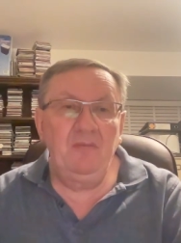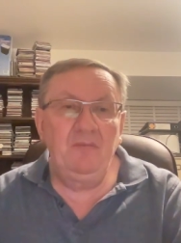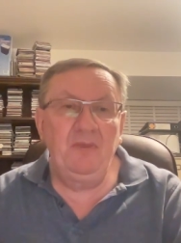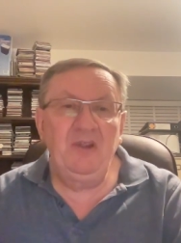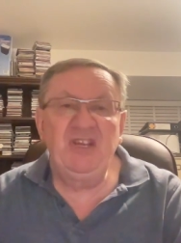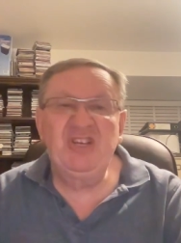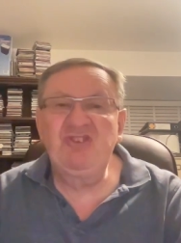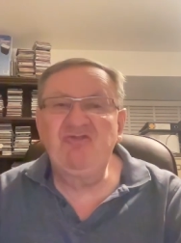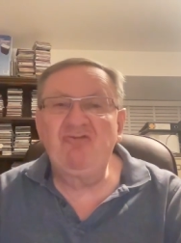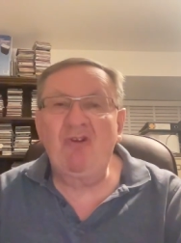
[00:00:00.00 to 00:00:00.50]

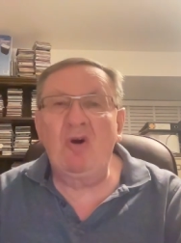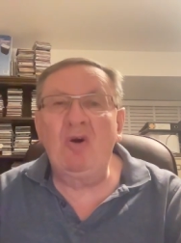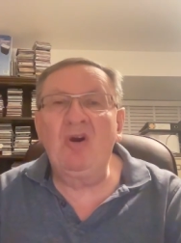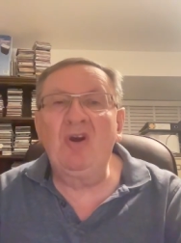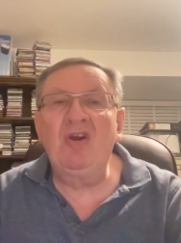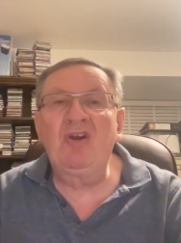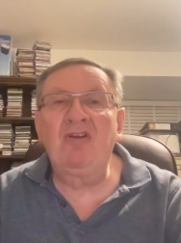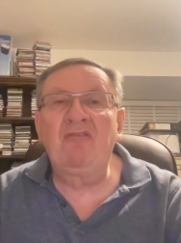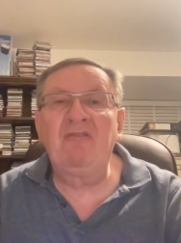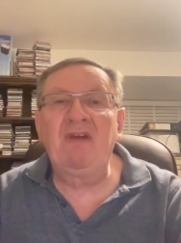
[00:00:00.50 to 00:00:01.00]
Be strong
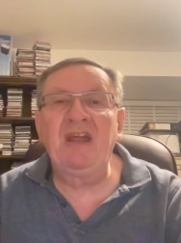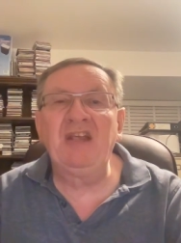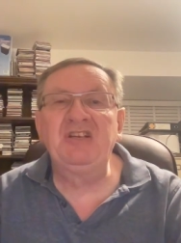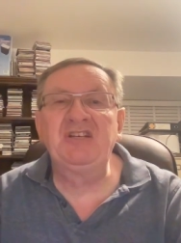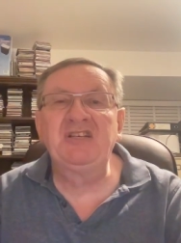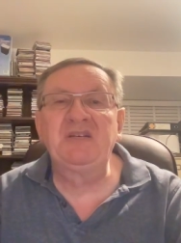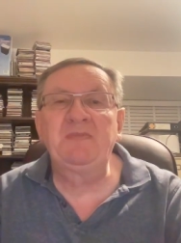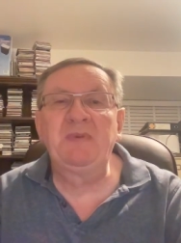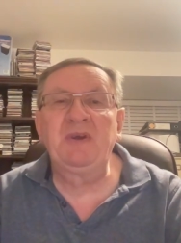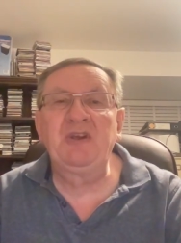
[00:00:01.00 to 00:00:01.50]
and
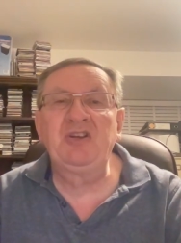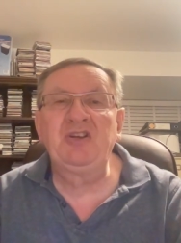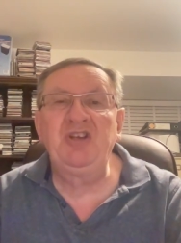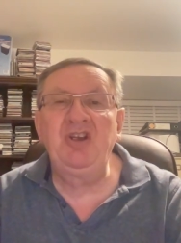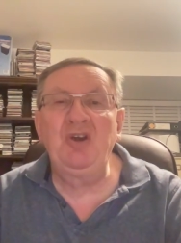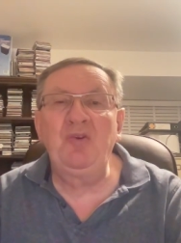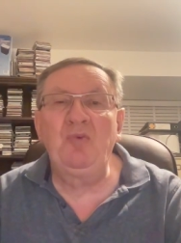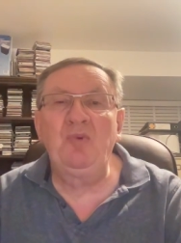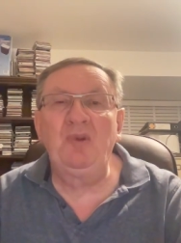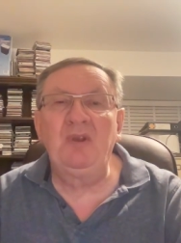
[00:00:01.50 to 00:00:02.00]
courageous because
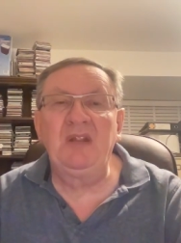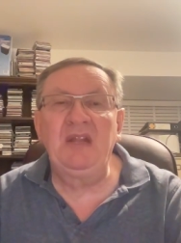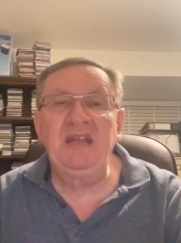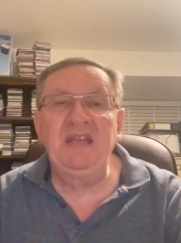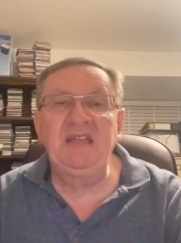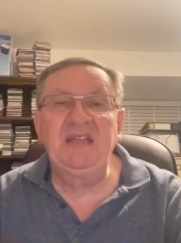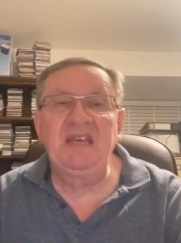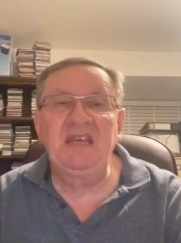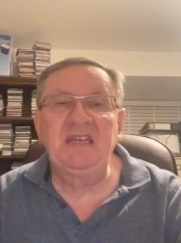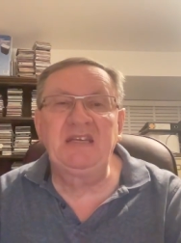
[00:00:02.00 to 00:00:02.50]
you will
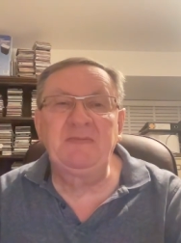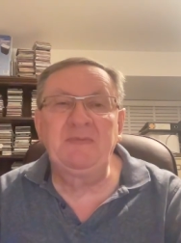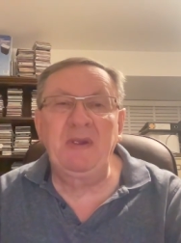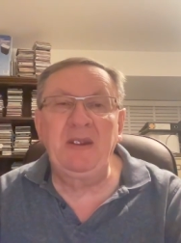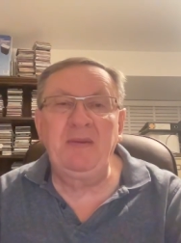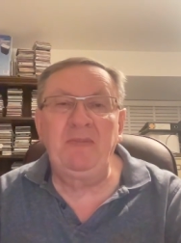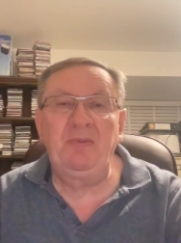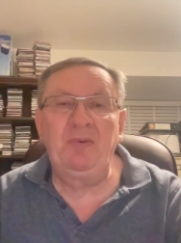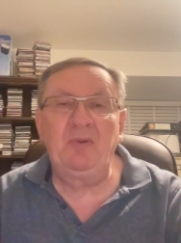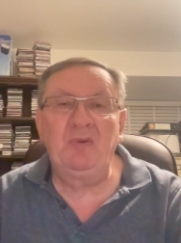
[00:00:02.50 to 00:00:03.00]
lead these
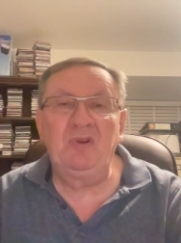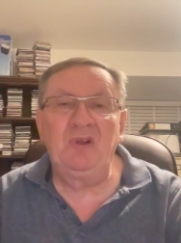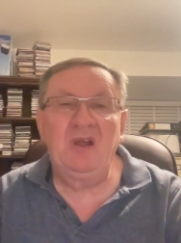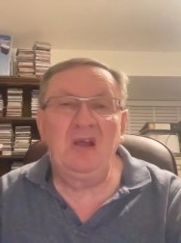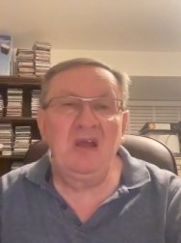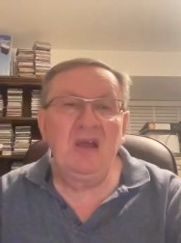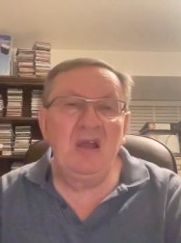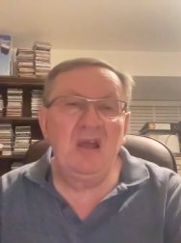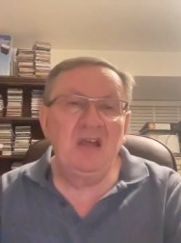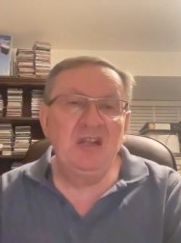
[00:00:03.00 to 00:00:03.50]
people
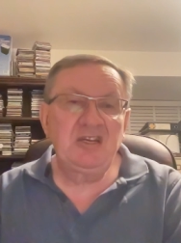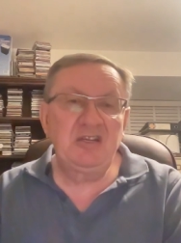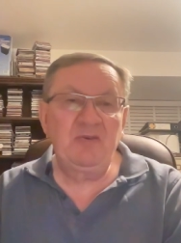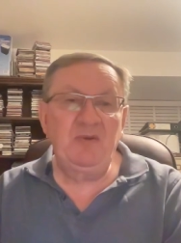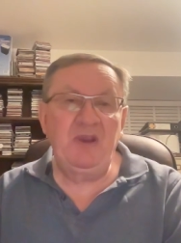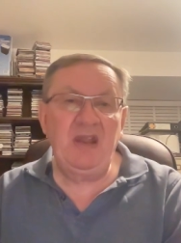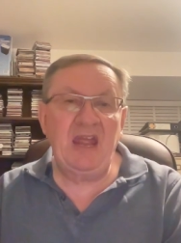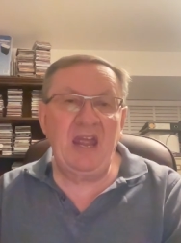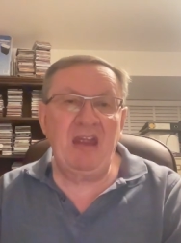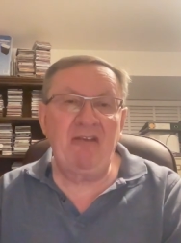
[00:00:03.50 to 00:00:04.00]

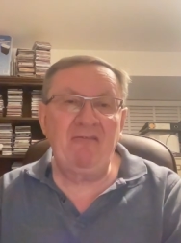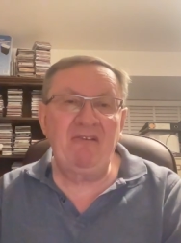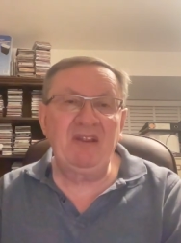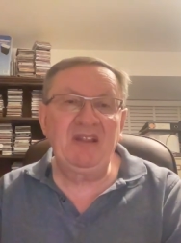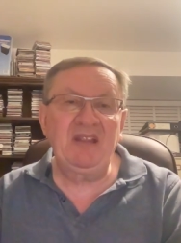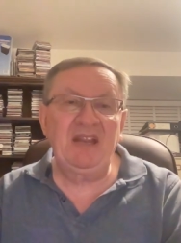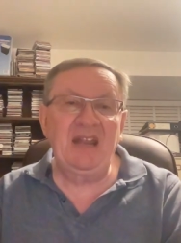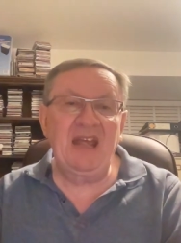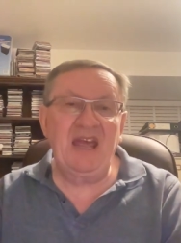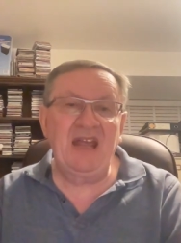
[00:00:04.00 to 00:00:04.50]
to
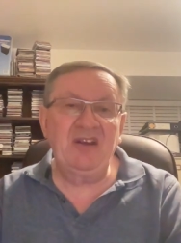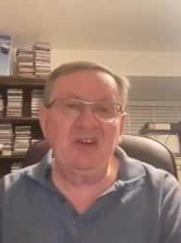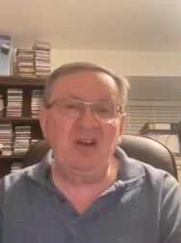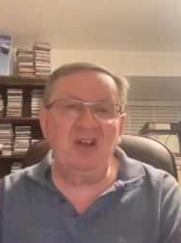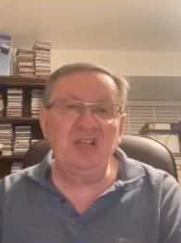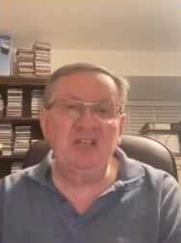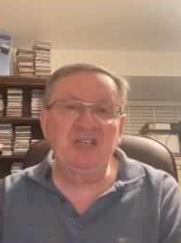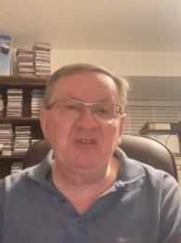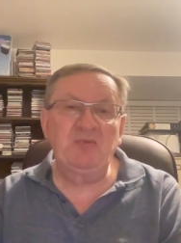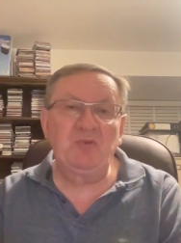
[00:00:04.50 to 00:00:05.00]
inherit the land
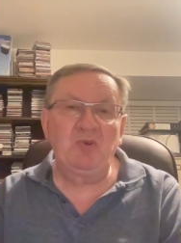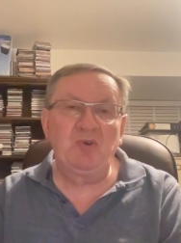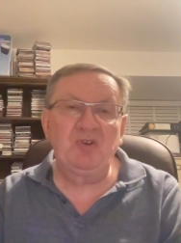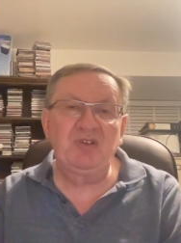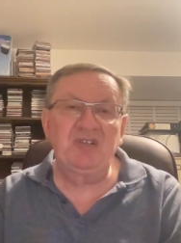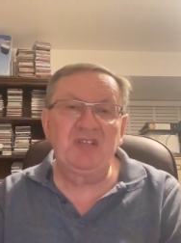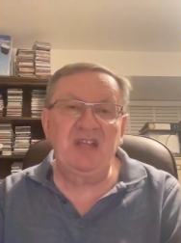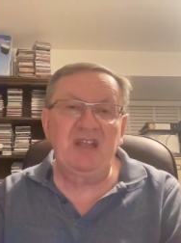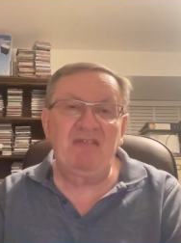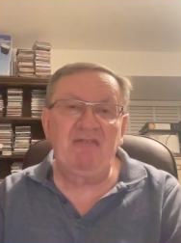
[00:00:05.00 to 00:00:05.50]
I swore
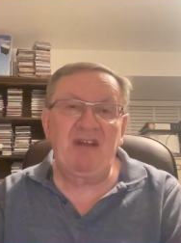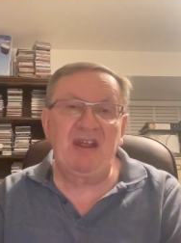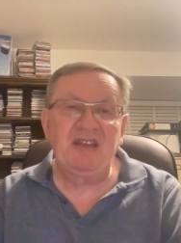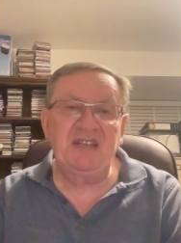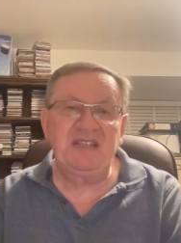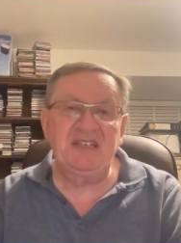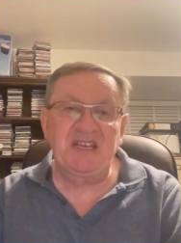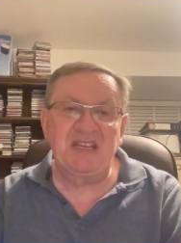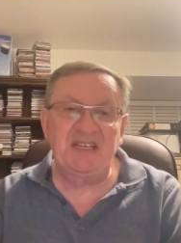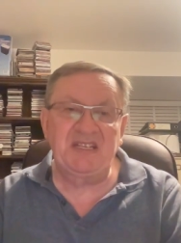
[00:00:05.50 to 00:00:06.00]
to their
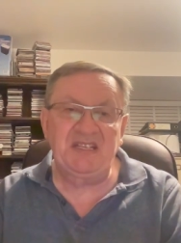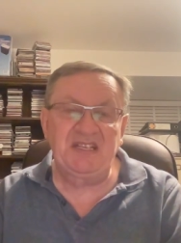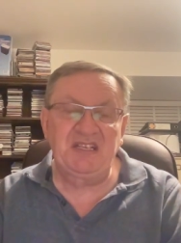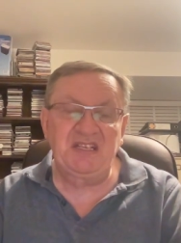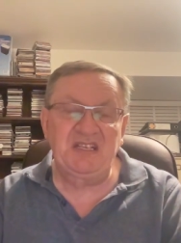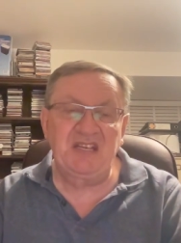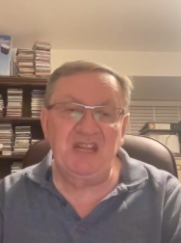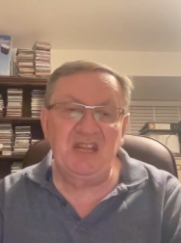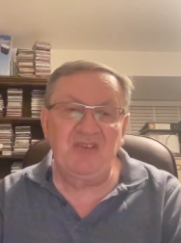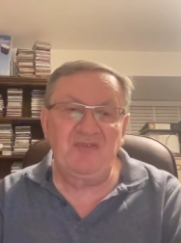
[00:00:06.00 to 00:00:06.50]

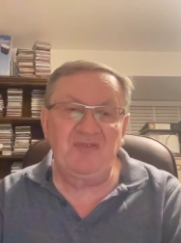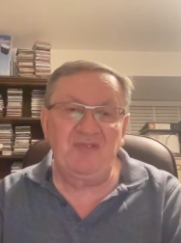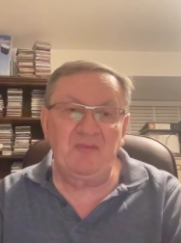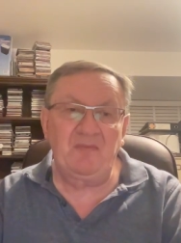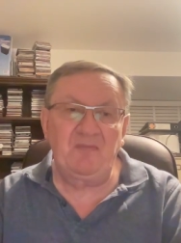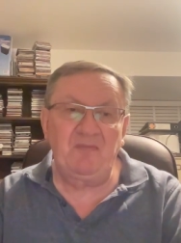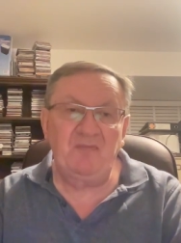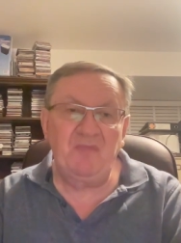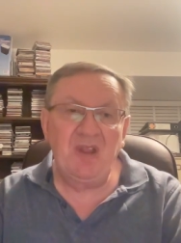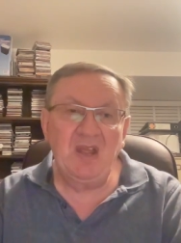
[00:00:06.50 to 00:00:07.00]
ancestors to give
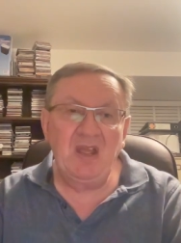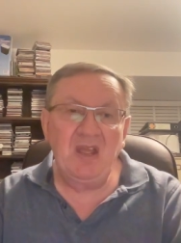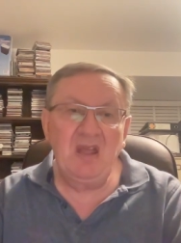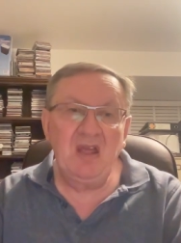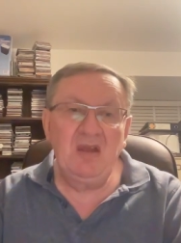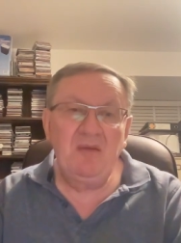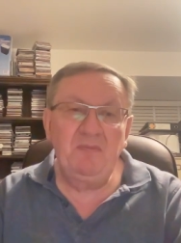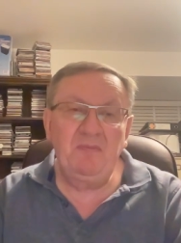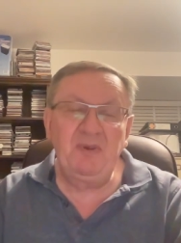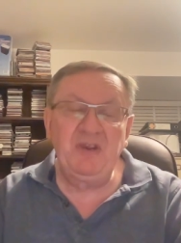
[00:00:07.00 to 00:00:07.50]
them.
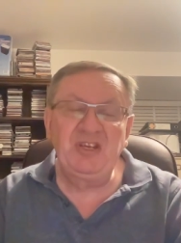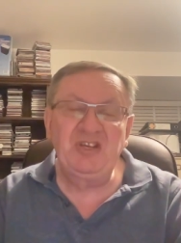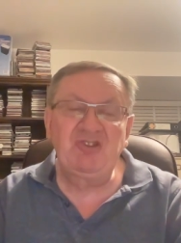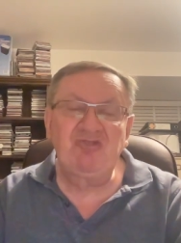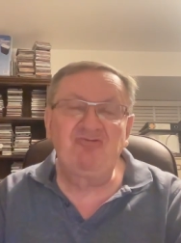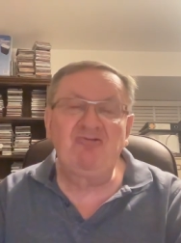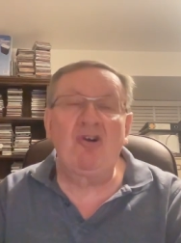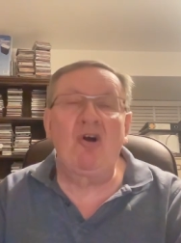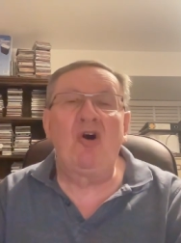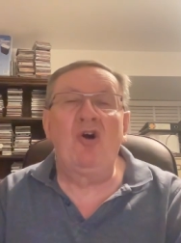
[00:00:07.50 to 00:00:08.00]
Be
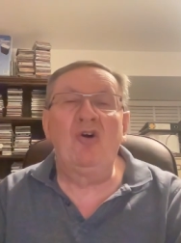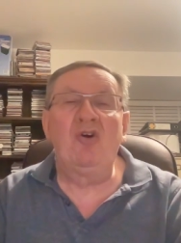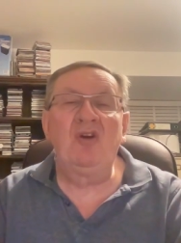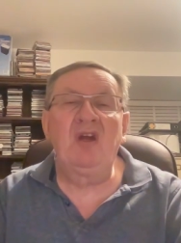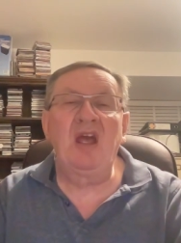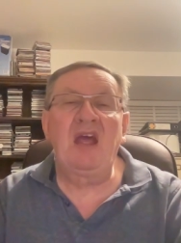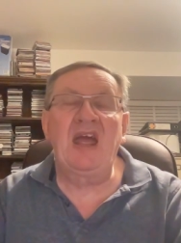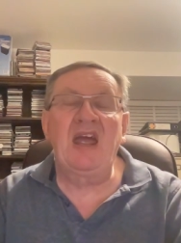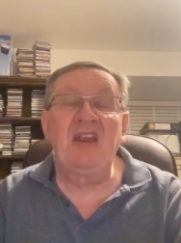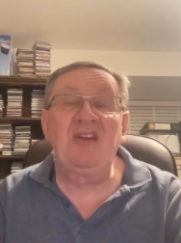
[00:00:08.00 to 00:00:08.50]

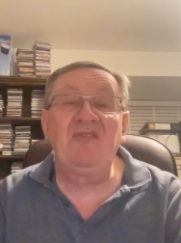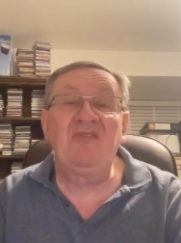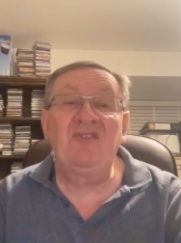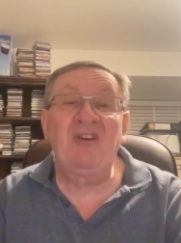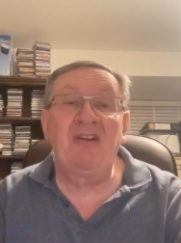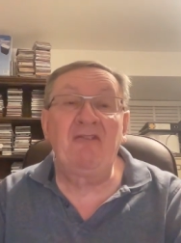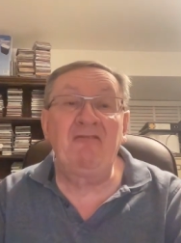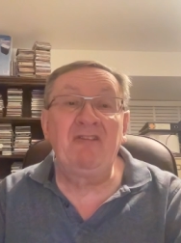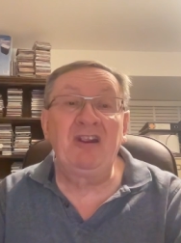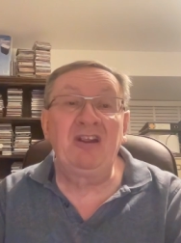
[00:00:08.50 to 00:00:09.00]
strong and
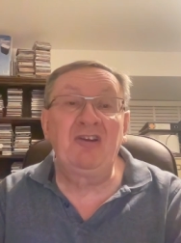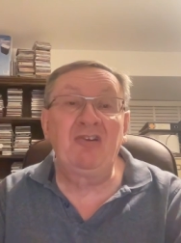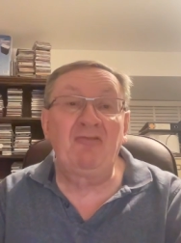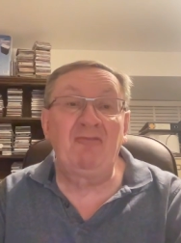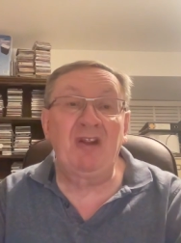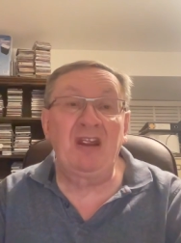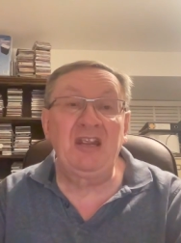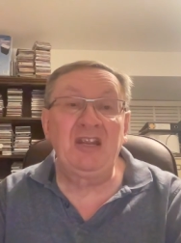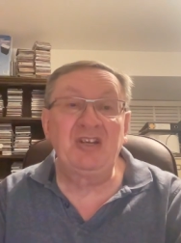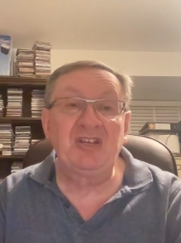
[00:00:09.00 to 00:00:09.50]
very
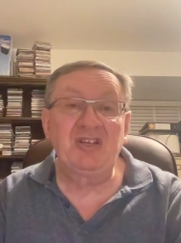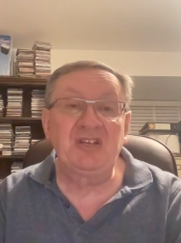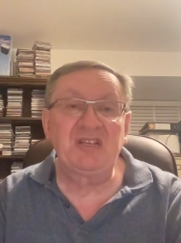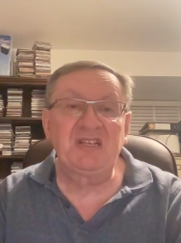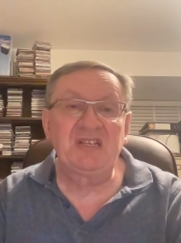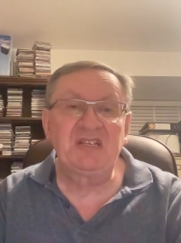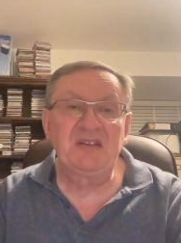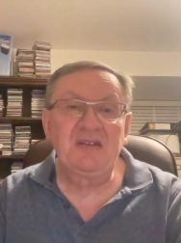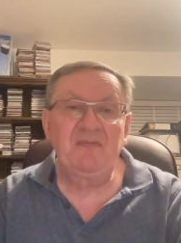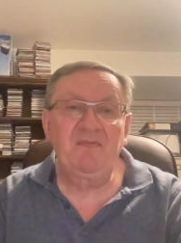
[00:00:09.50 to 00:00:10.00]

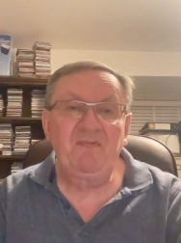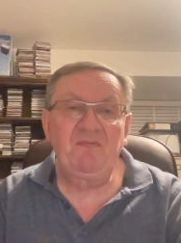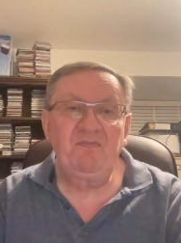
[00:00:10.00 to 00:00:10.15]
courageous.